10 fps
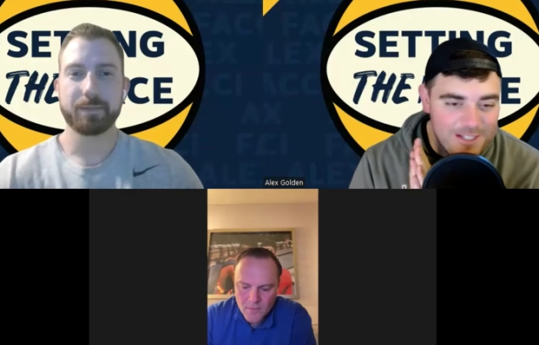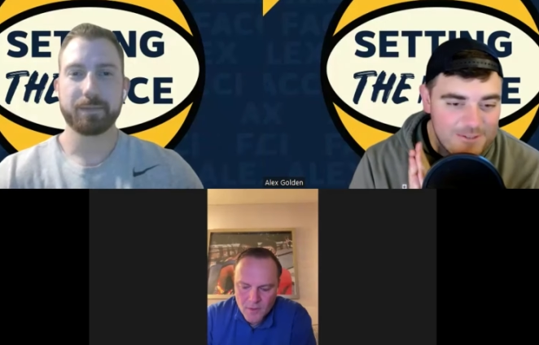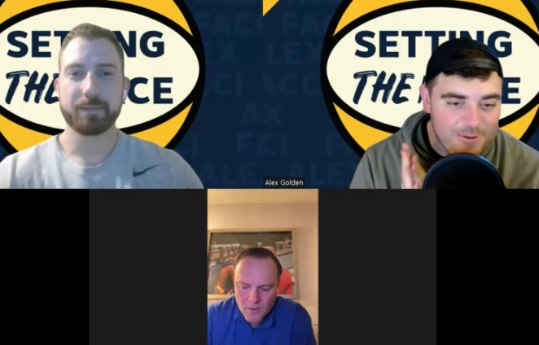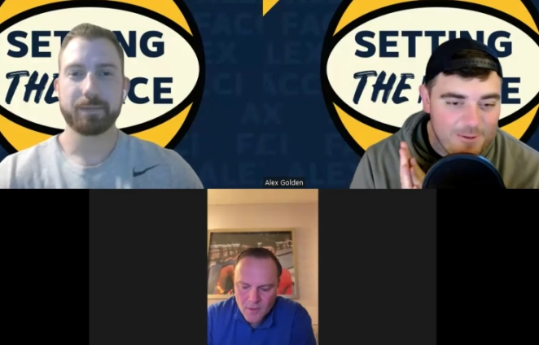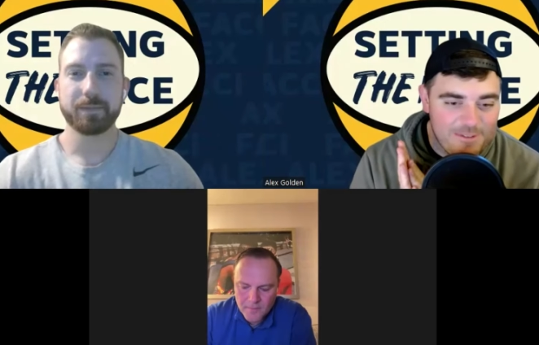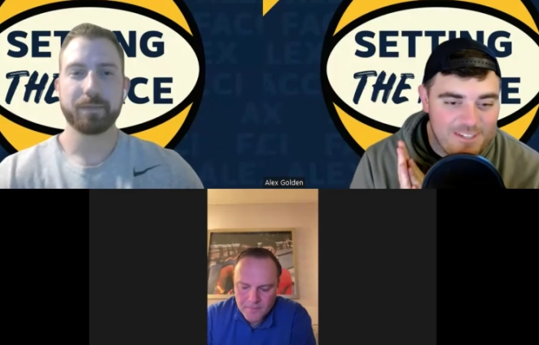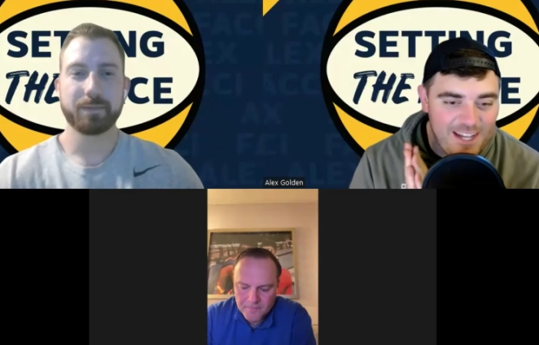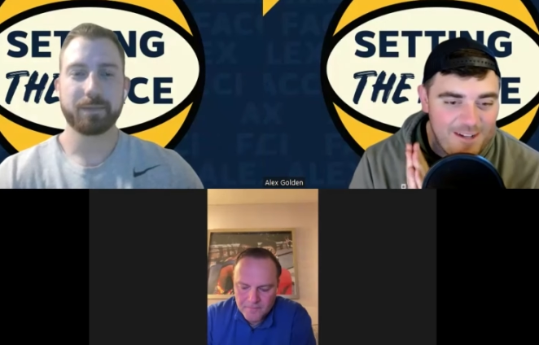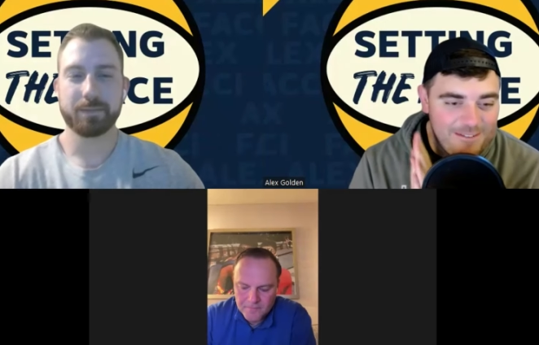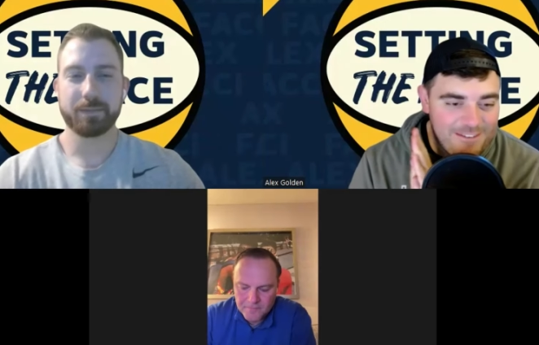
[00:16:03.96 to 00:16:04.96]
Speaker 1: us from
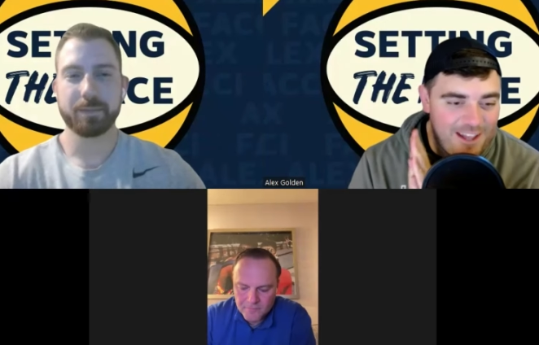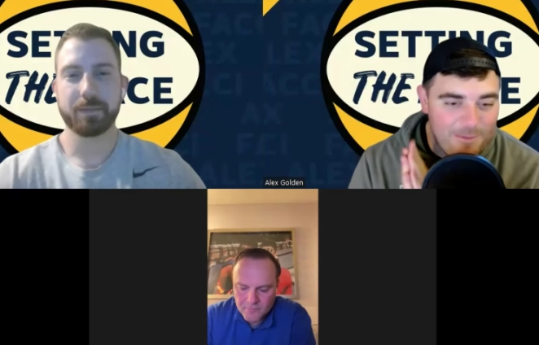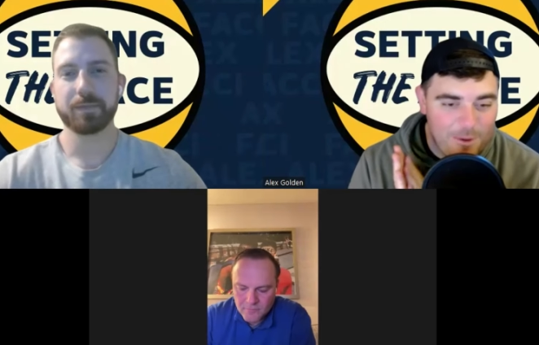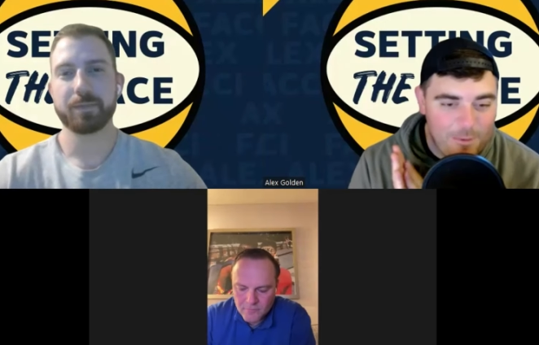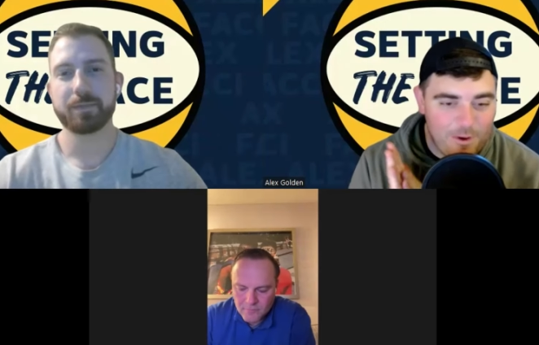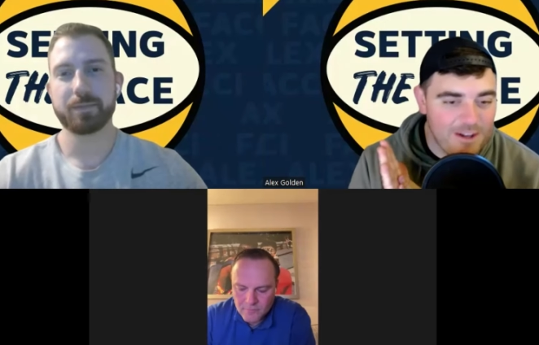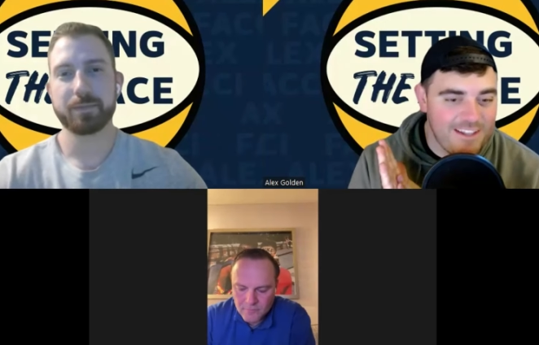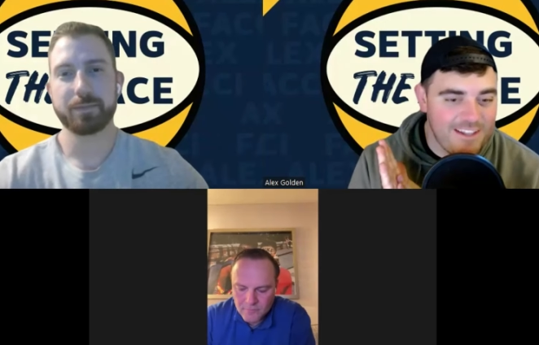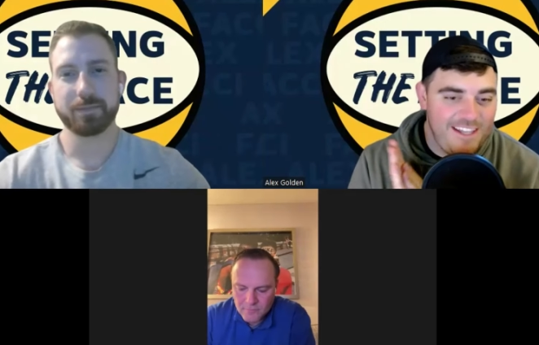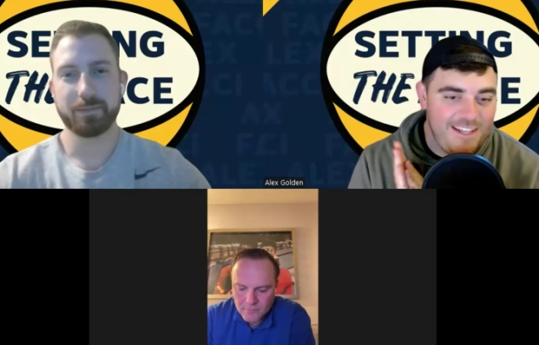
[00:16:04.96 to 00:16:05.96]
downtown
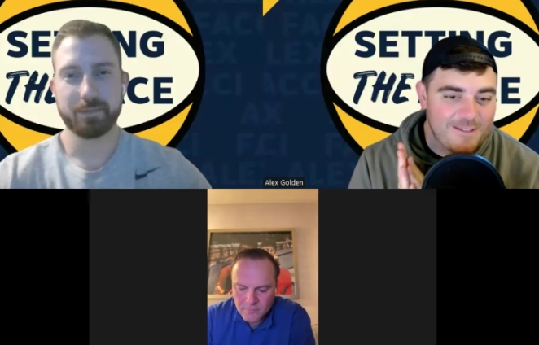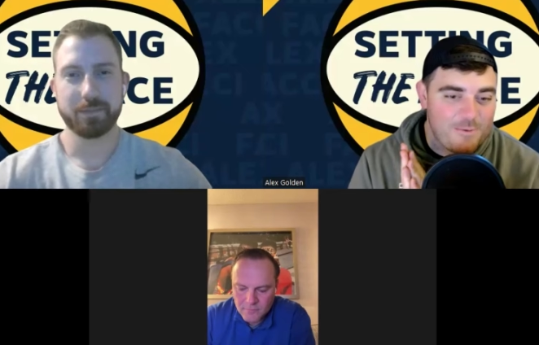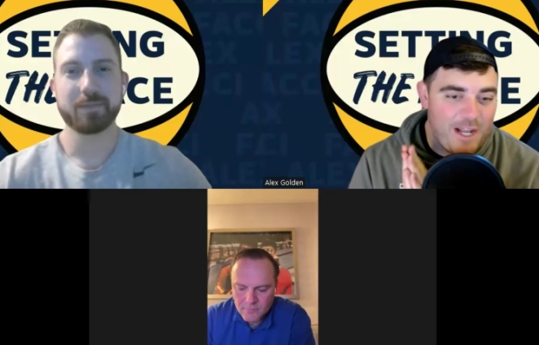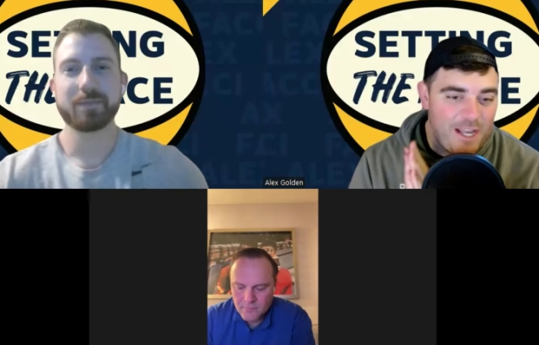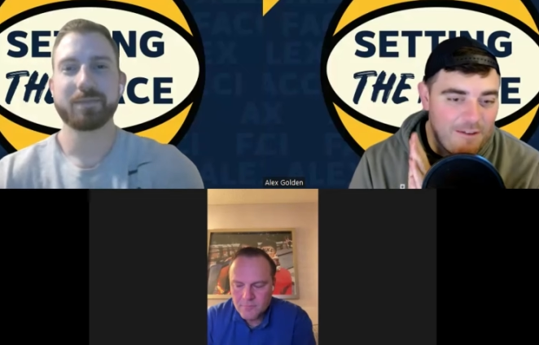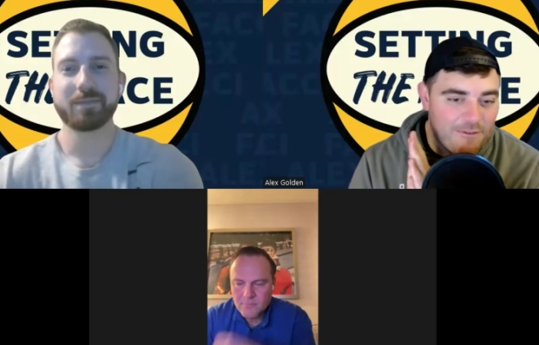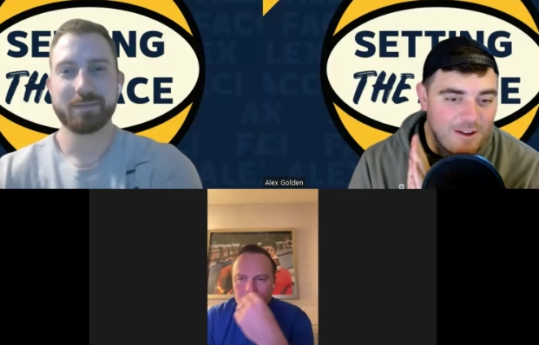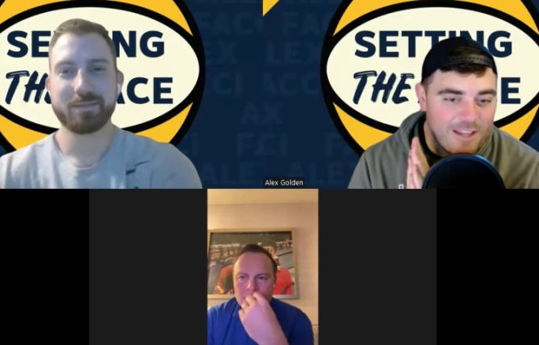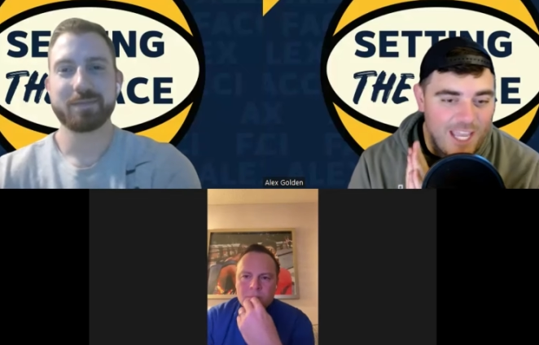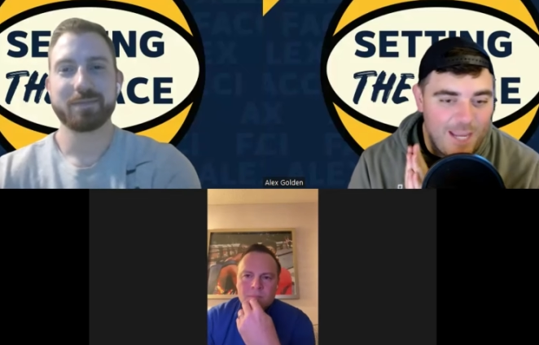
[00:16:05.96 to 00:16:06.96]
Milwaukee, he is waiting
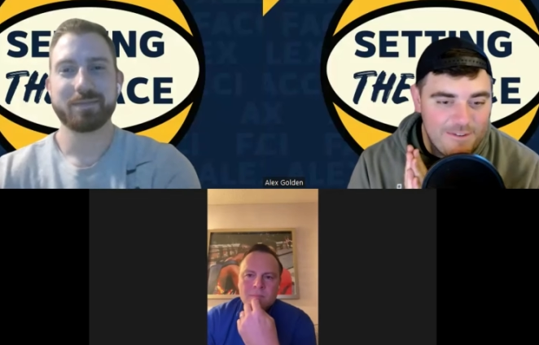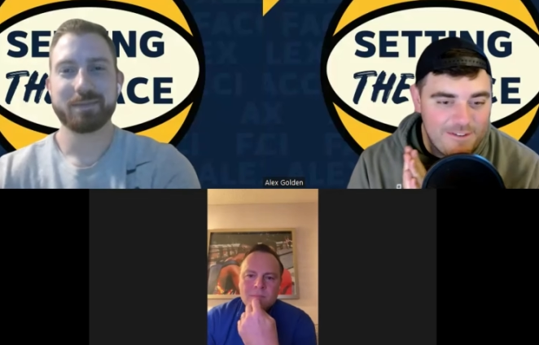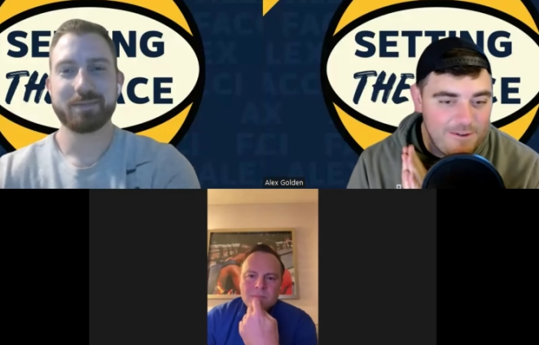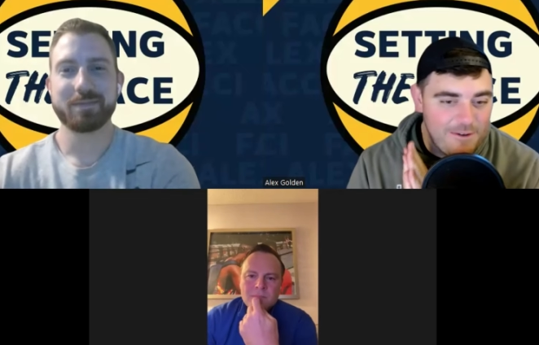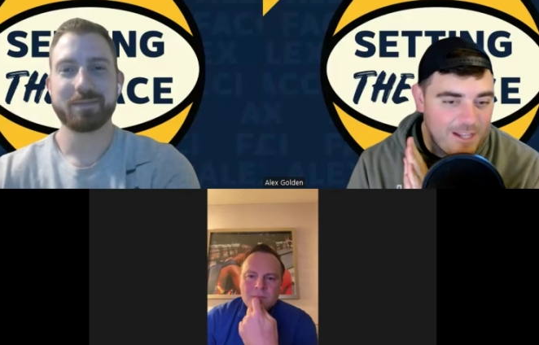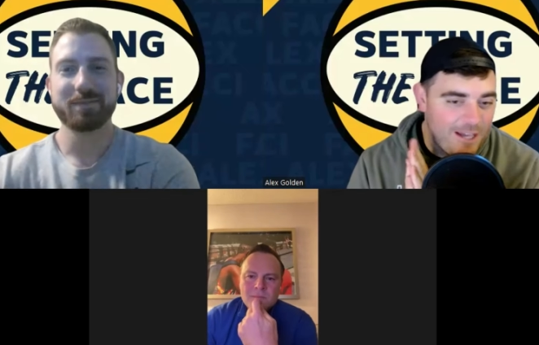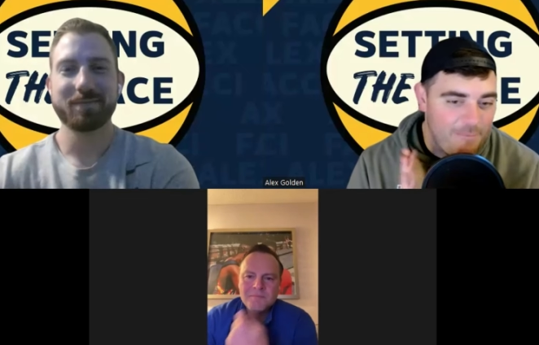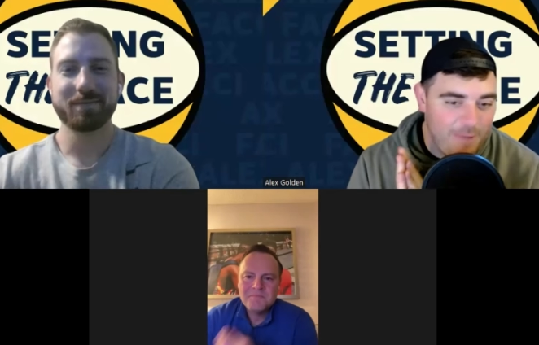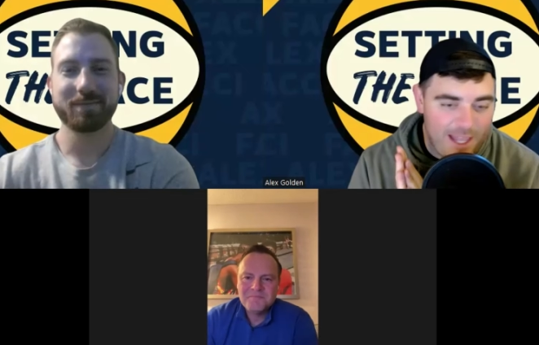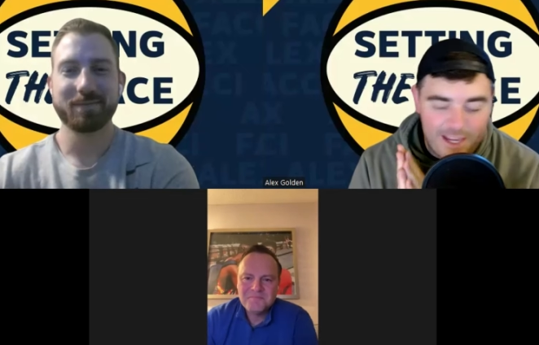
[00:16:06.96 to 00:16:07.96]
for game two to
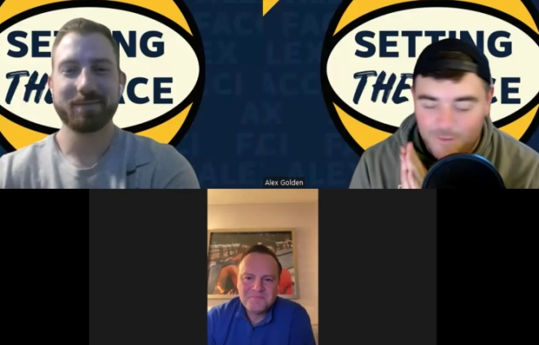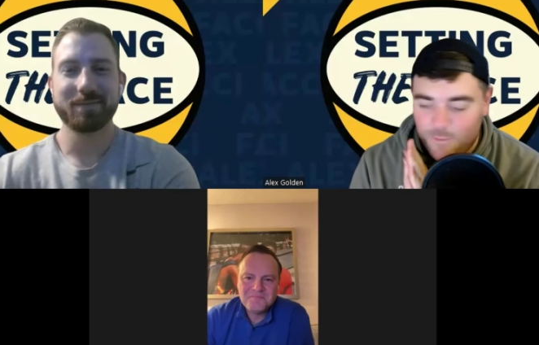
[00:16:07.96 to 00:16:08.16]
come back,